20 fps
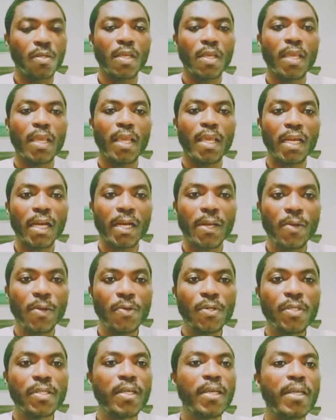
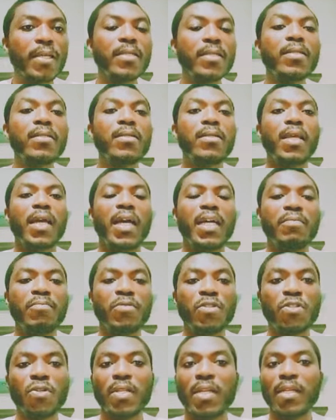including the
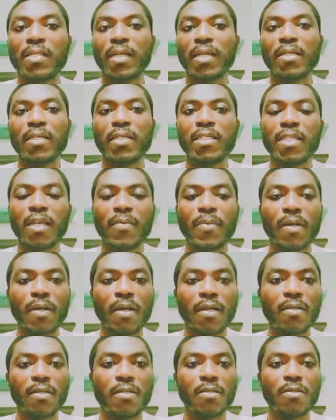admission letter this time
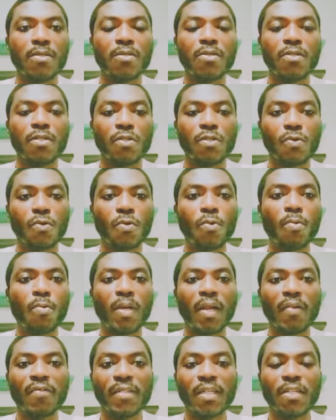around, the school will
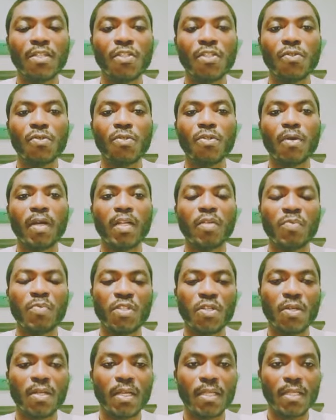have sent you your
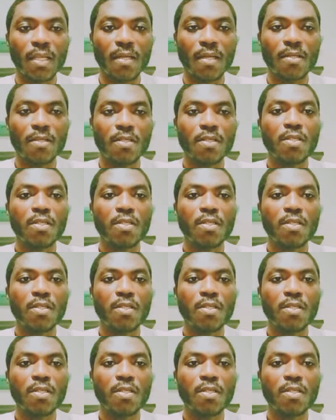admission letter.